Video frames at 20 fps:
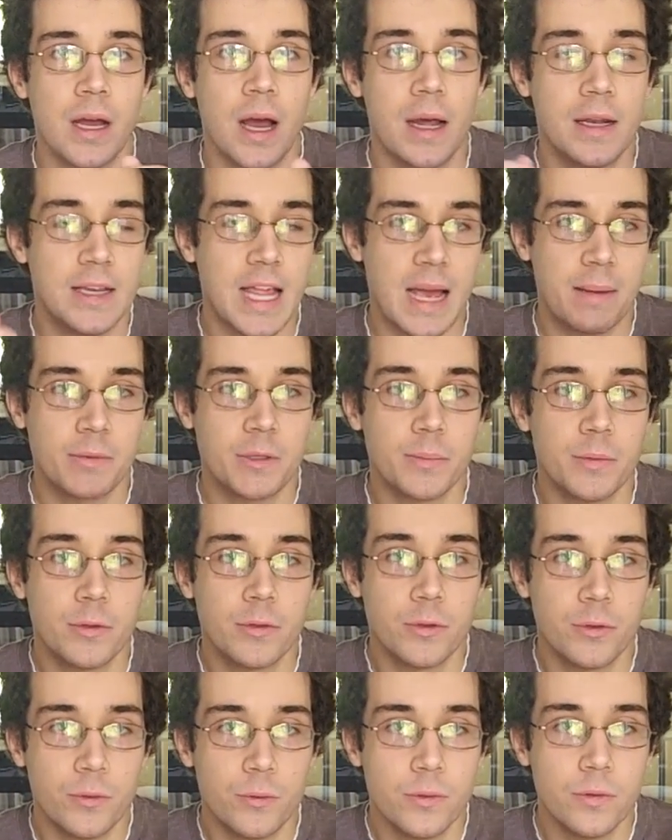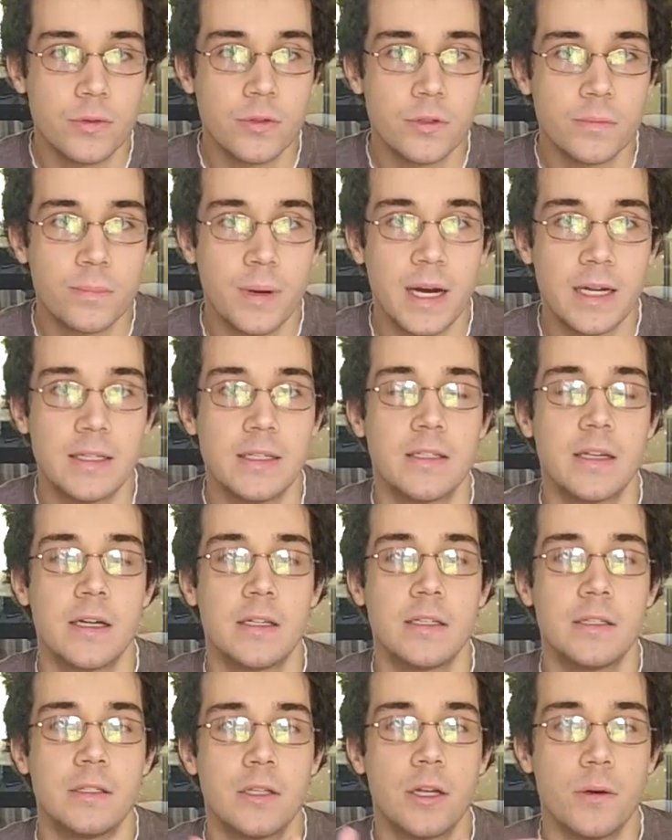adaptable tools, but I
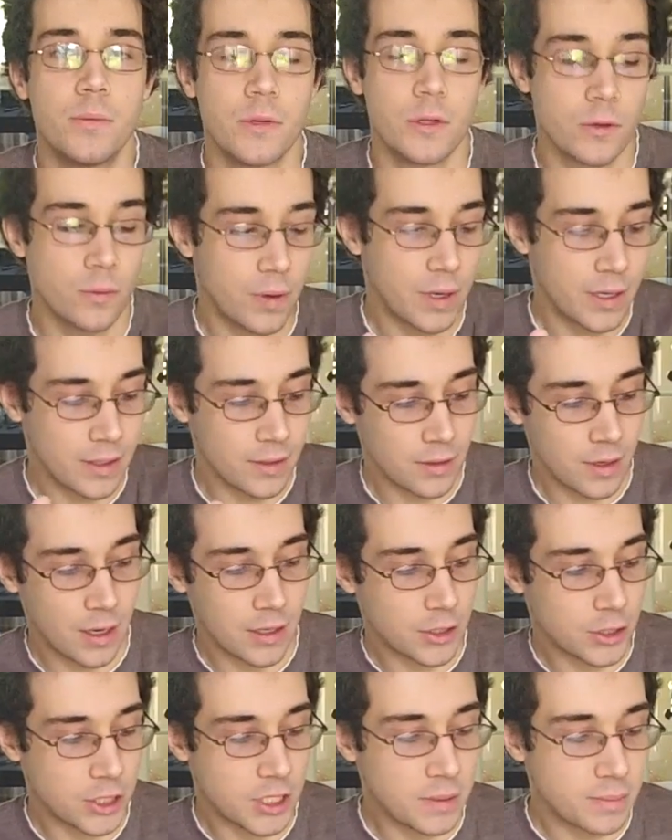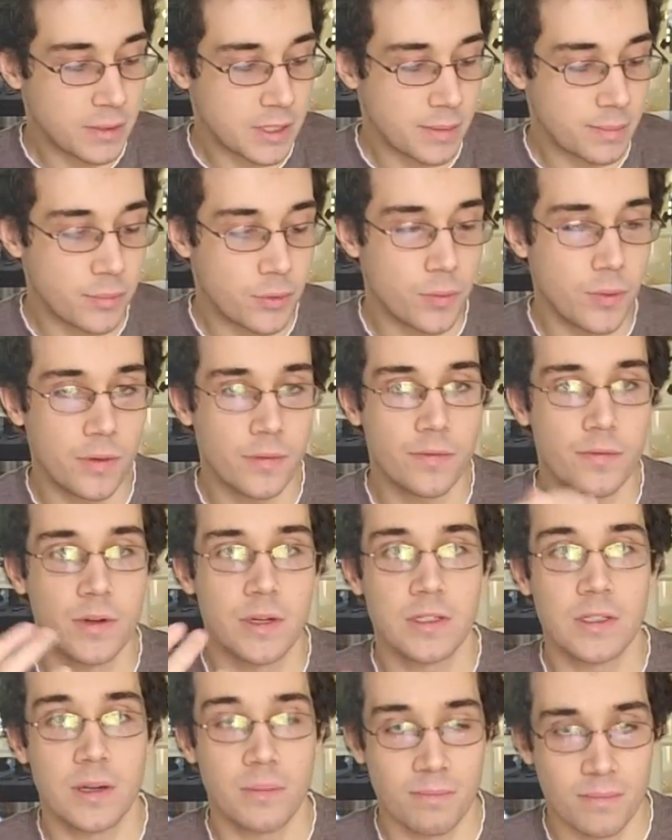decided to go with quite a cheap, simple one
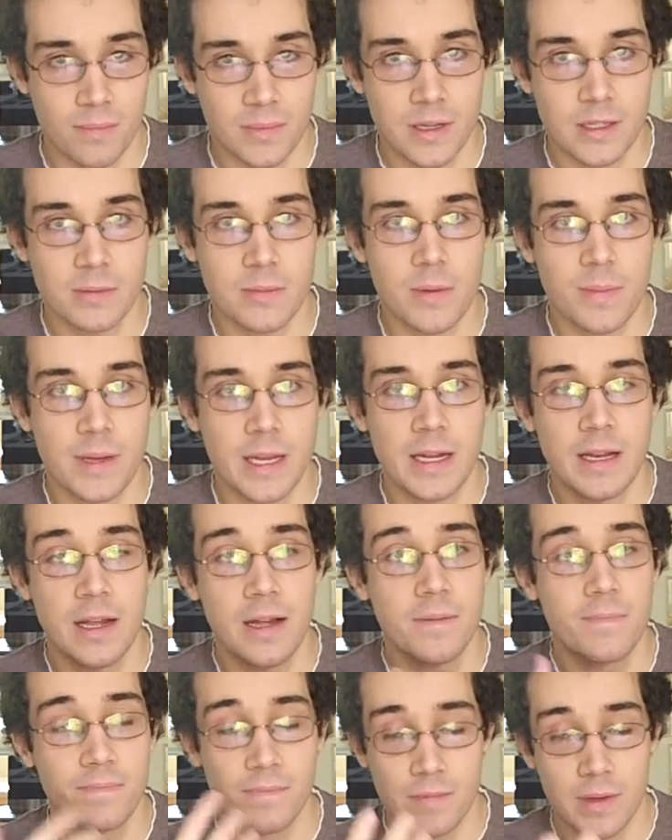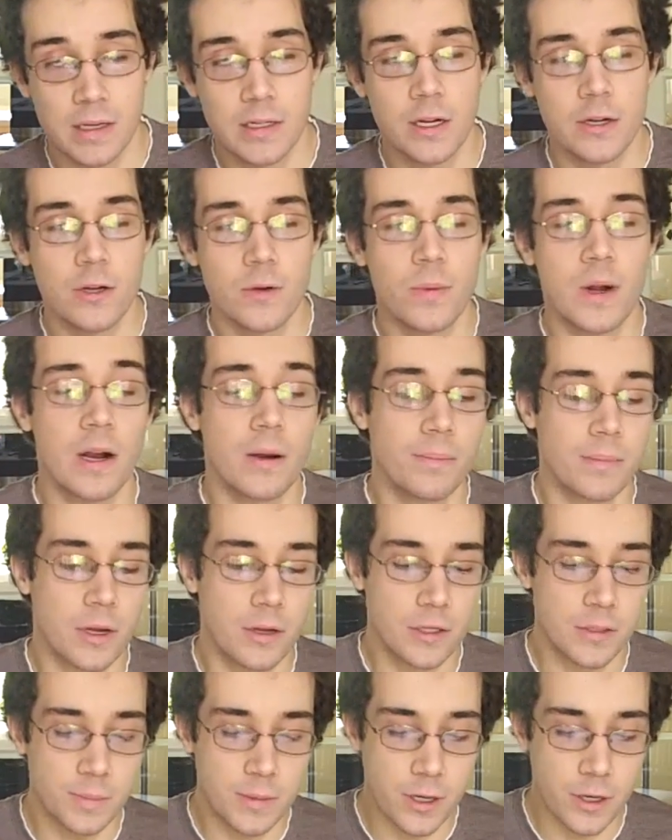as I'm a beginner. I don't know where I'm
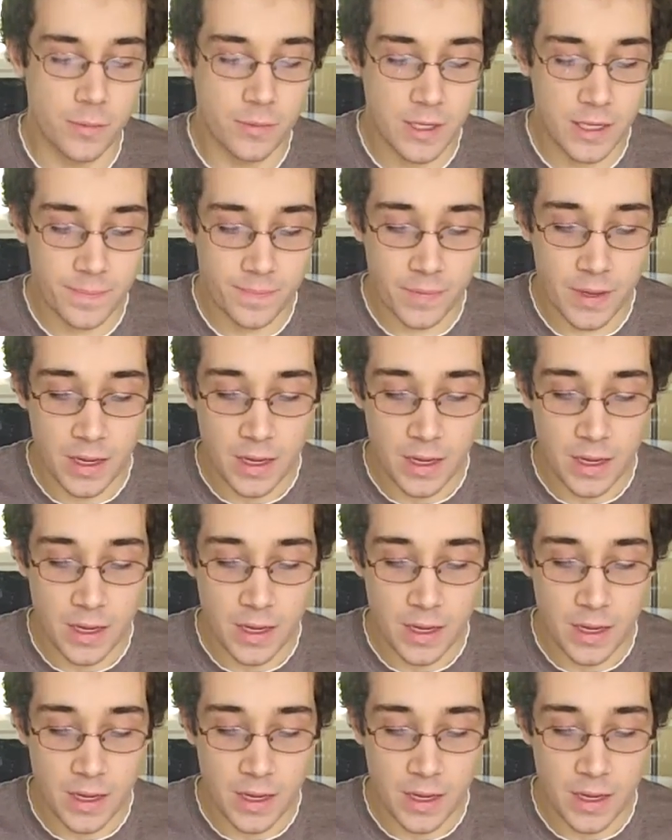going to be going with it.